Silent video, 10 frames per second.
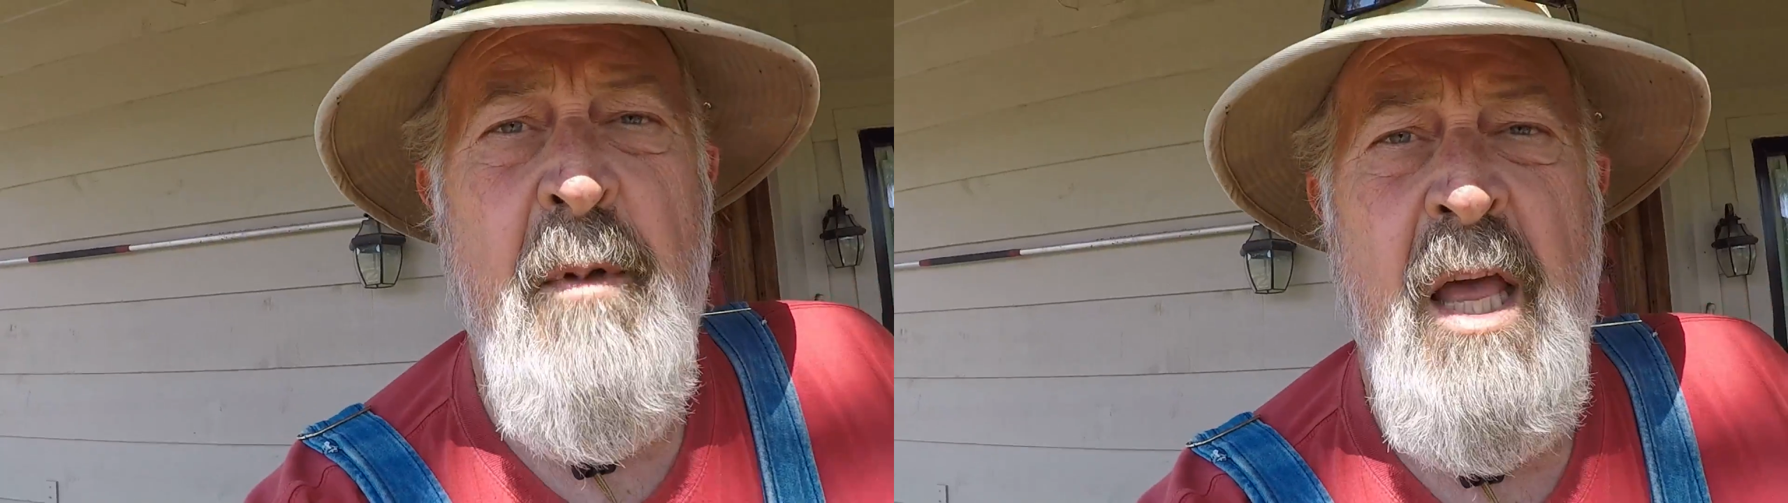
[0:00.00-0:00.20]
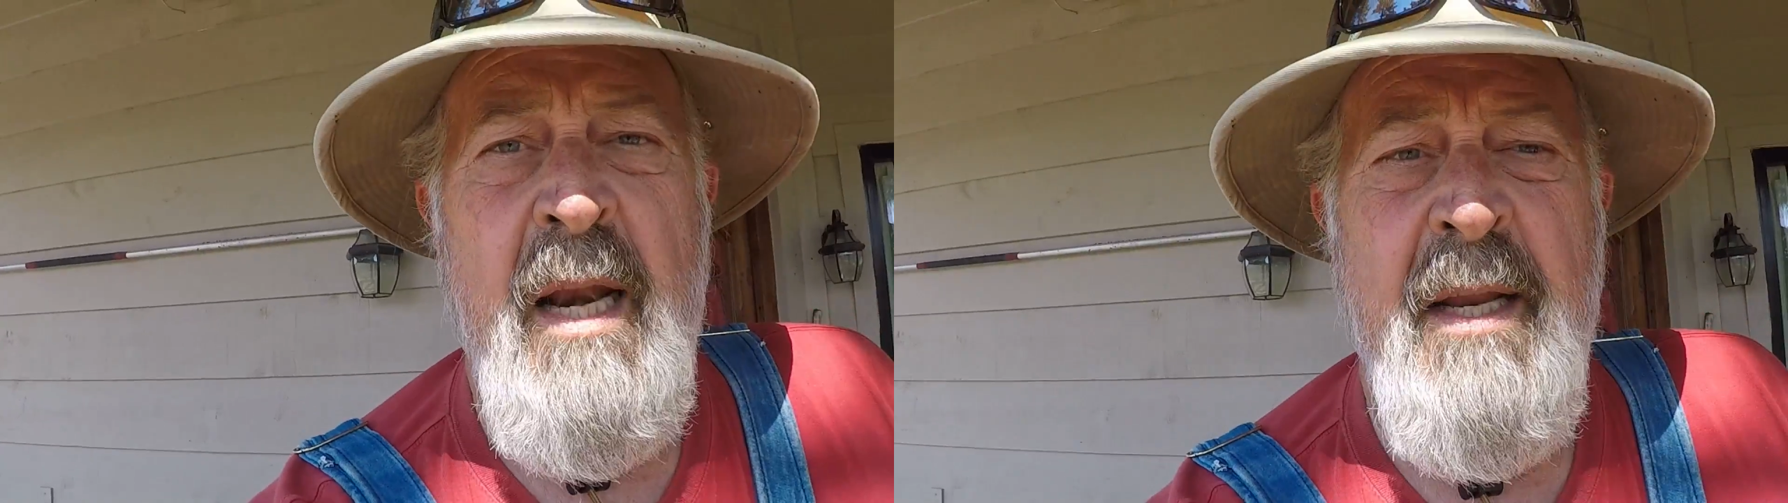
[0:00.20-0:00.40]

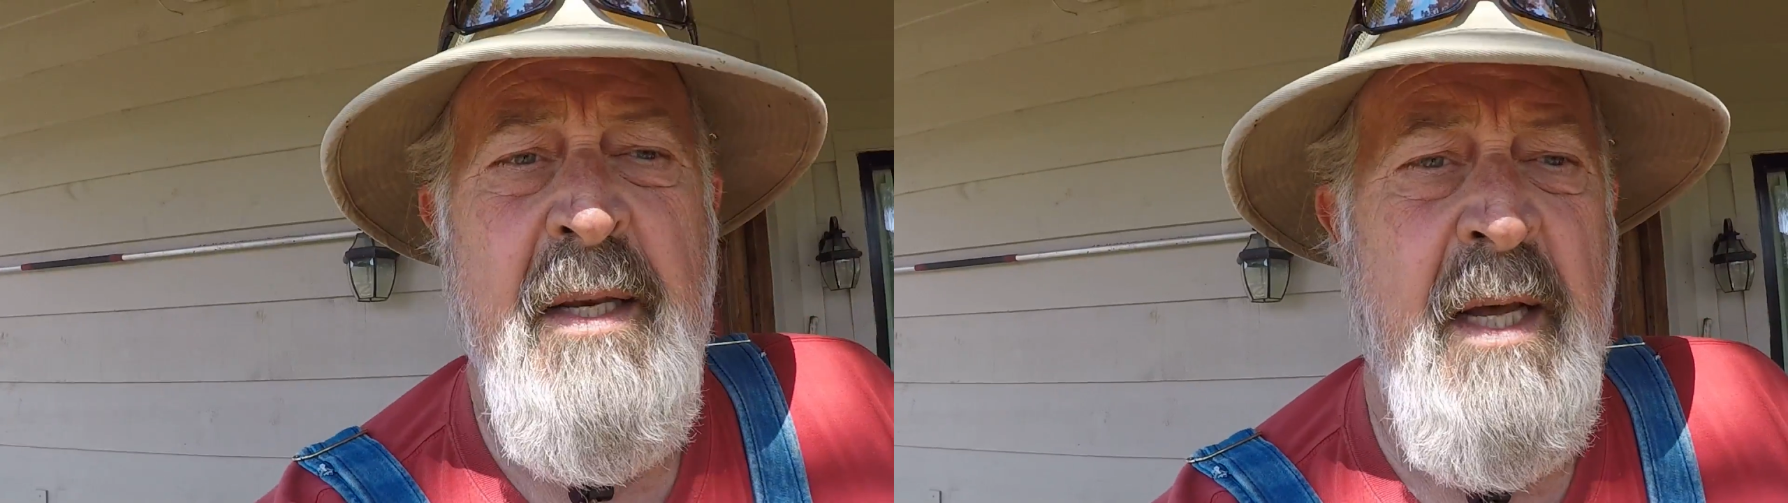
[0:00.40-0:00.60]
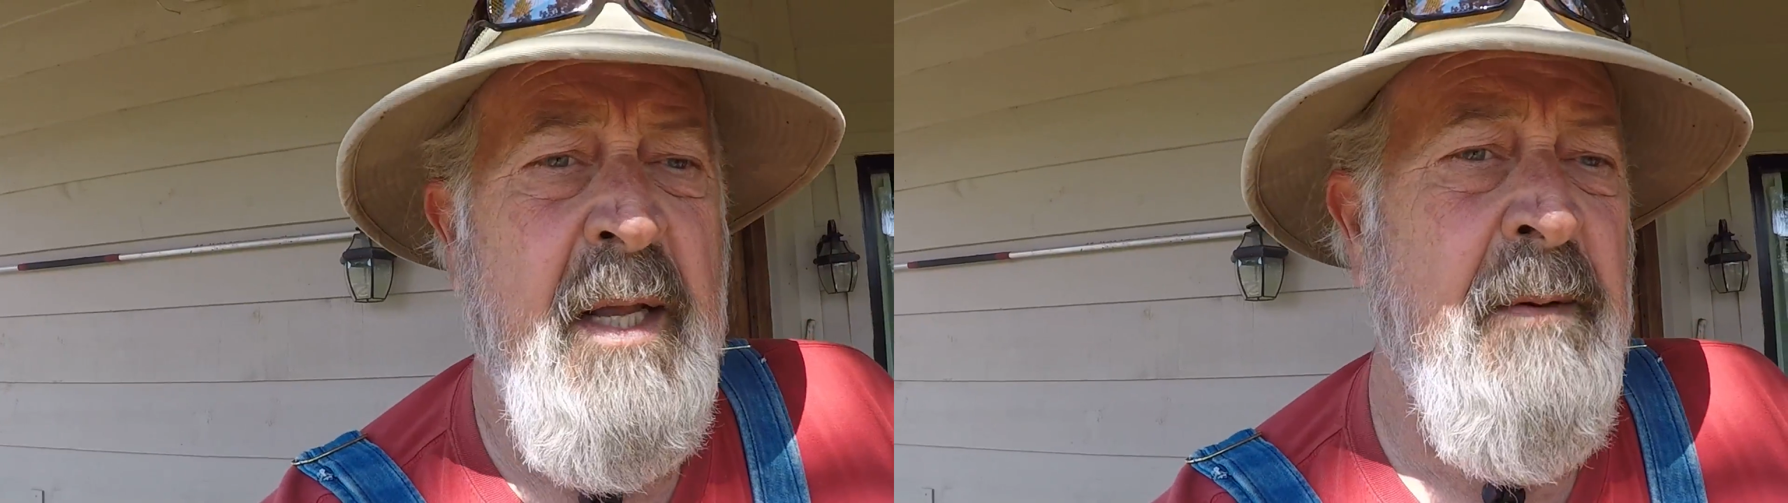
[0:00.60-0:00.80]
in and
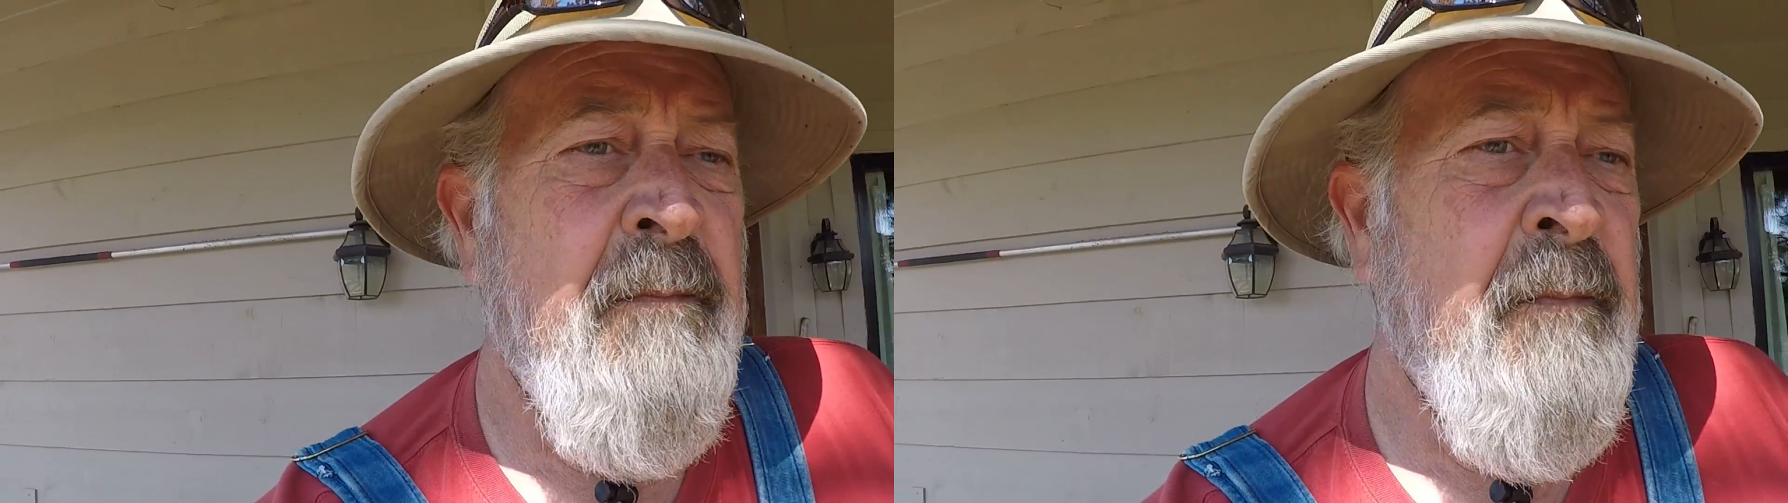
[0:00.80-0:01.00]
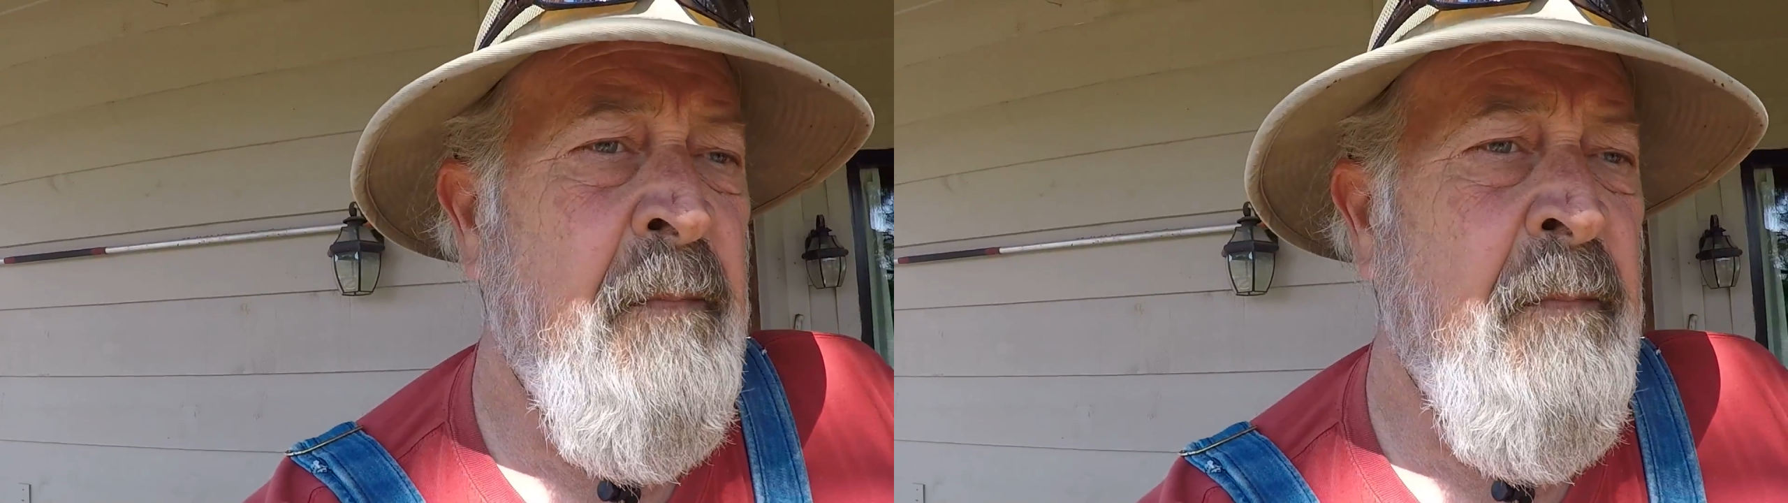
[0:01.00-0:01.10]
done